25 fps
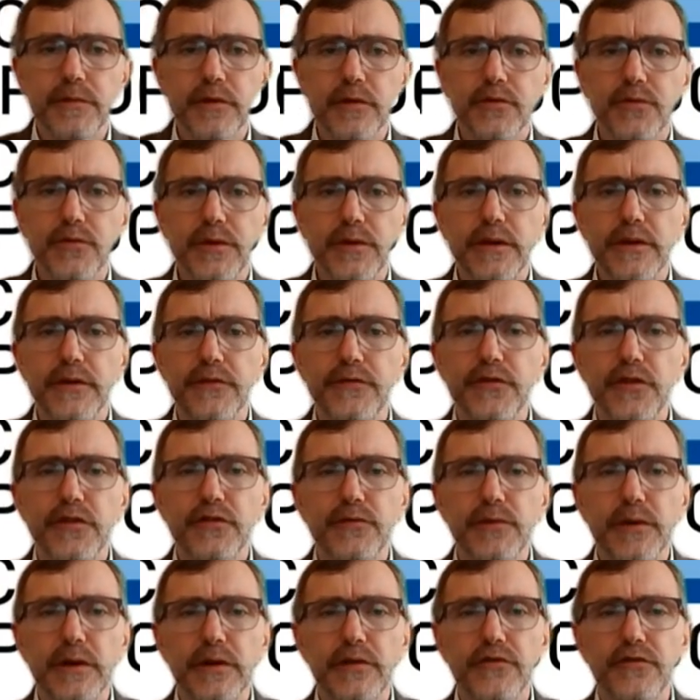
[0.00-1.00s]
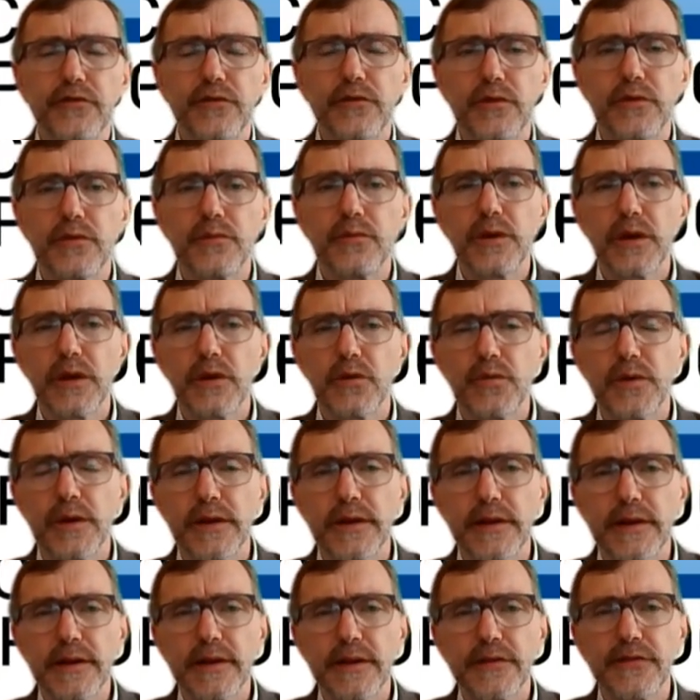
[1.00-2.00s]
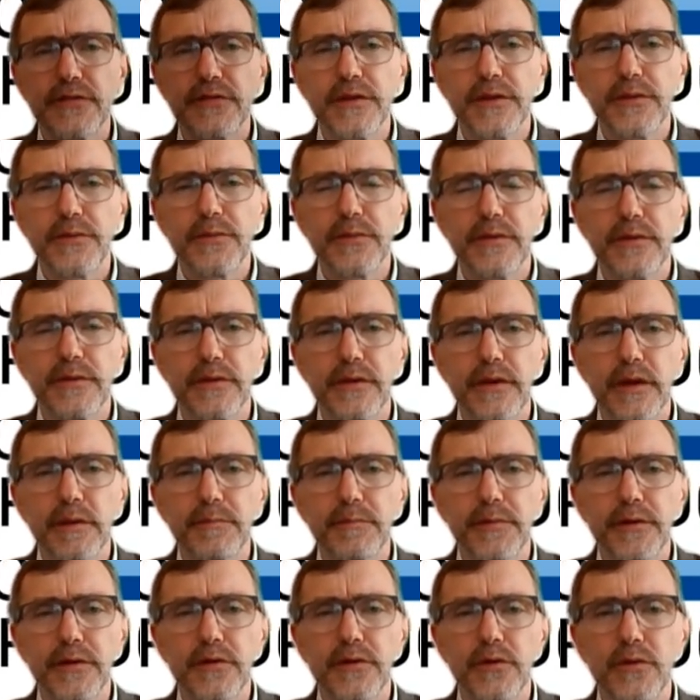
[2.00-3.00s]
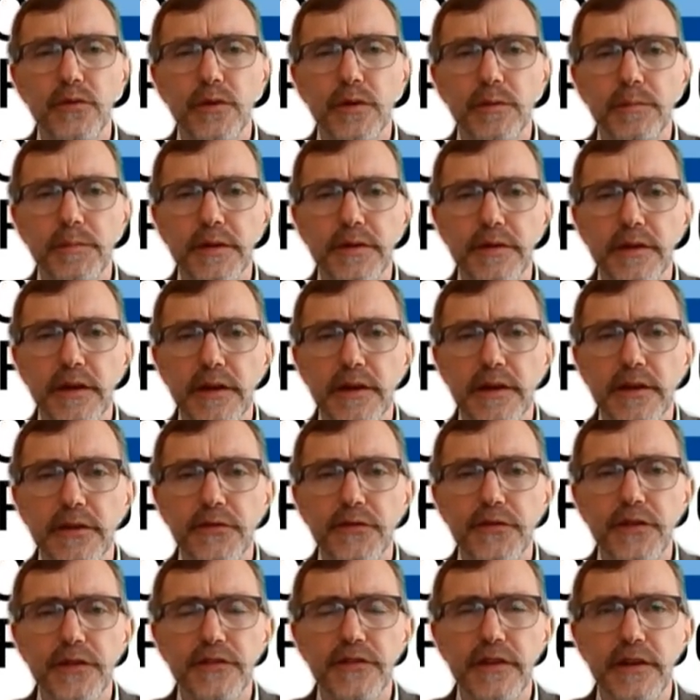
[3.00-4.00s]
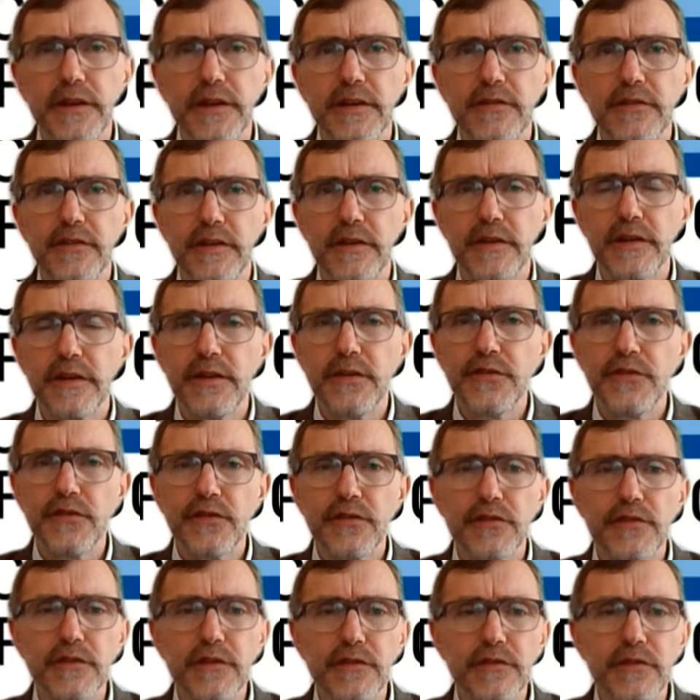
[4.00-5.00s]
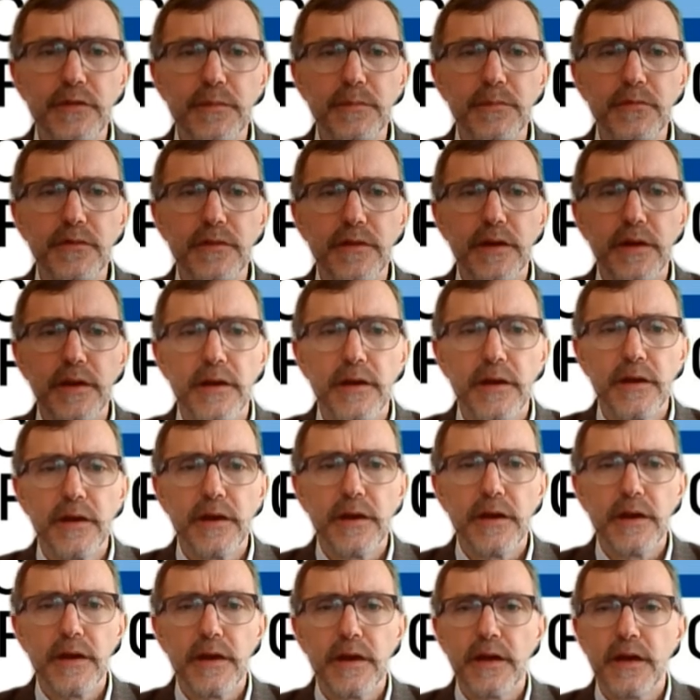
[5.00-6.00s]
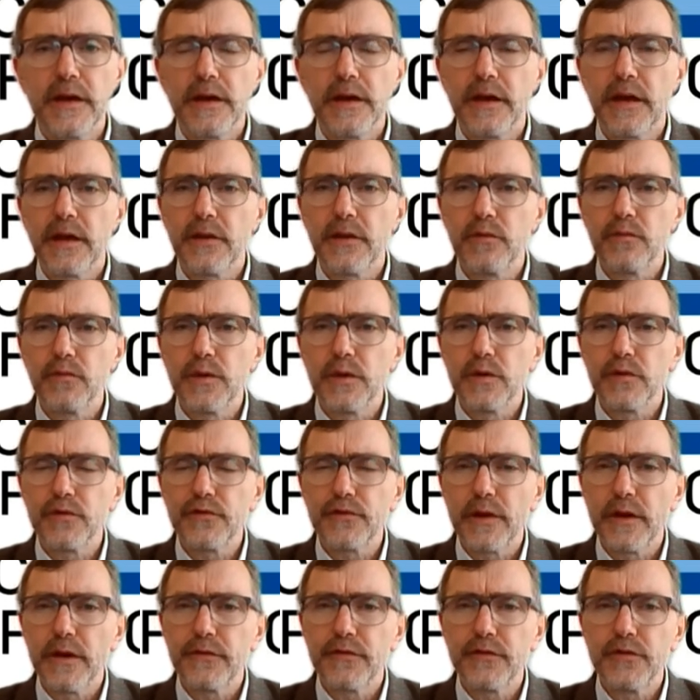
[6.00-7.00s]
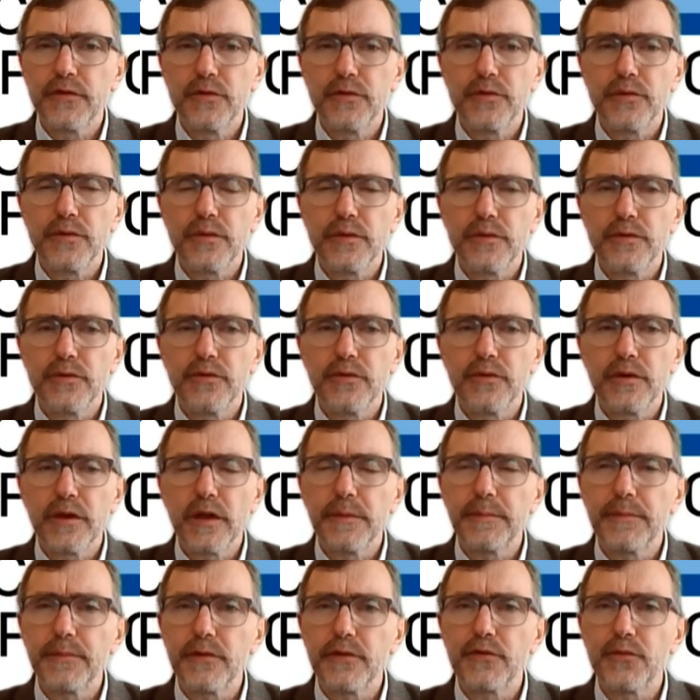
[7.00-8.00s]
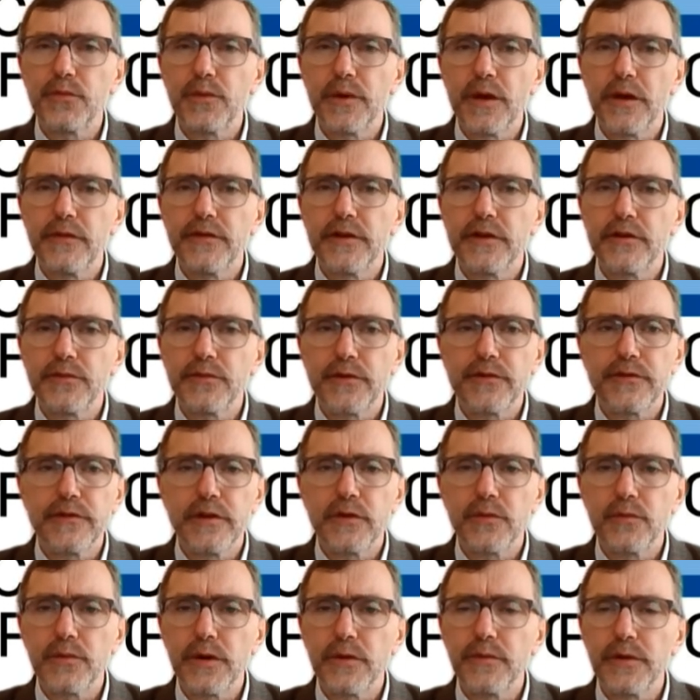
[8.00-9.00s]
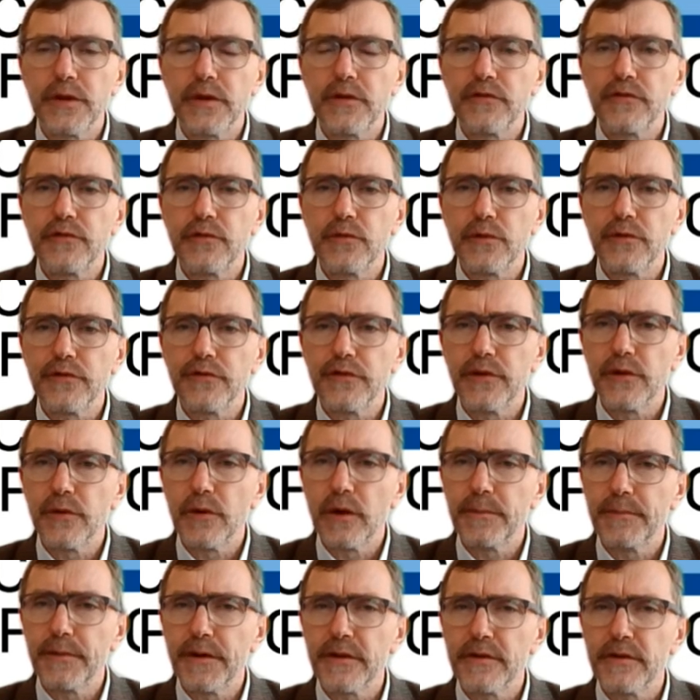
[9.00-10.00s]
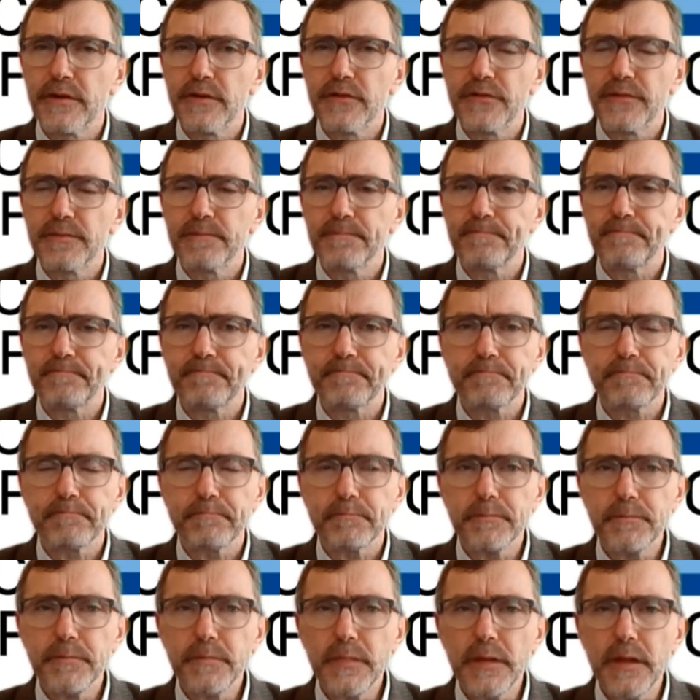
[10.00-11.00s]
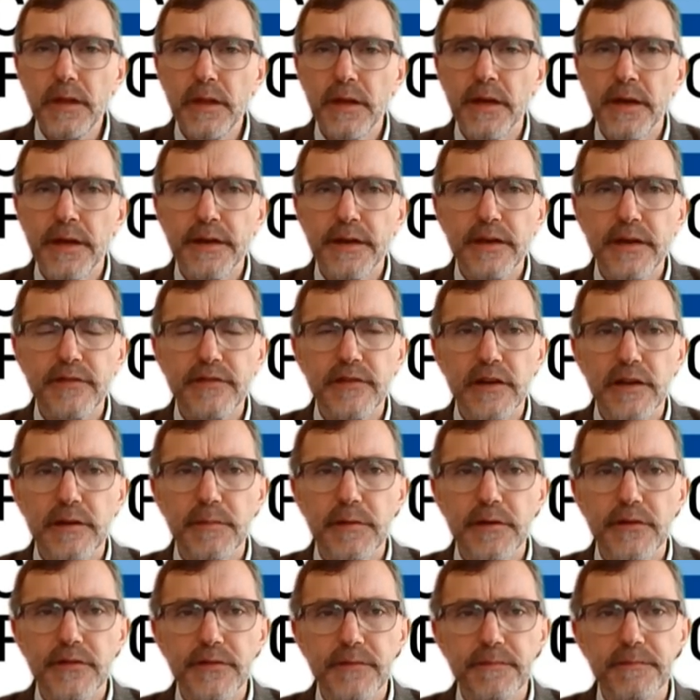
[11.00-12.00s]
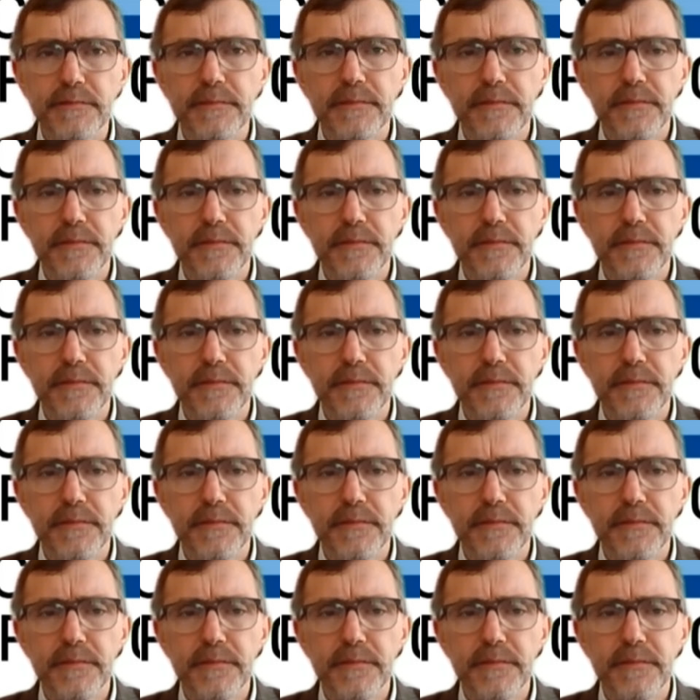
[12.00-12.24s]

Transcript: The green infrastructure we acquired last year, a company doing metallic facades and eaves systems. Uh, then we also have two companies we have interest in where we install solar panels. Uh, next slide, please.